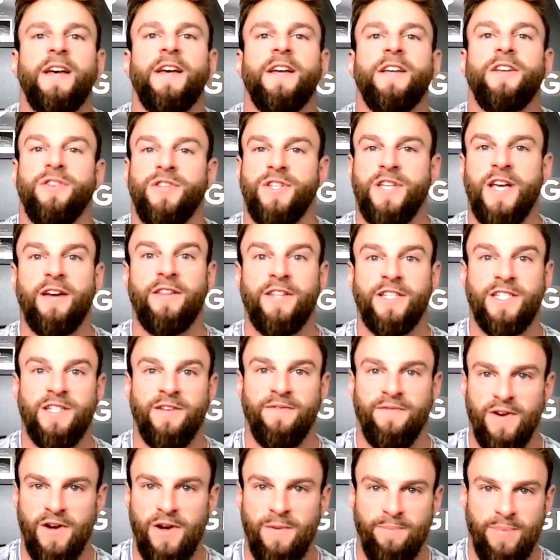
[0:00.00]
You see how this is a
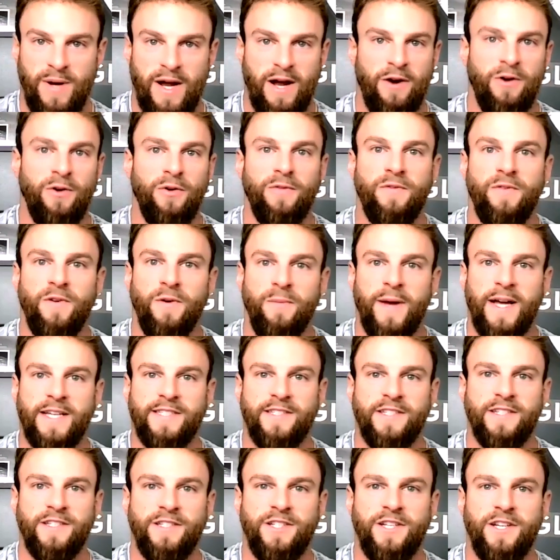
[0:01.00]
very powerful
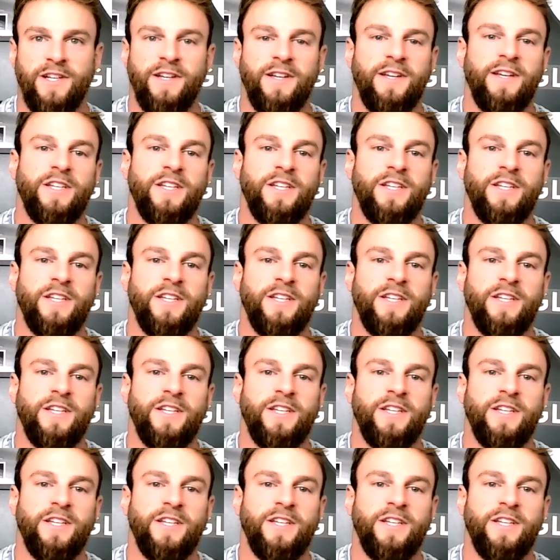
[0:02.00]
message?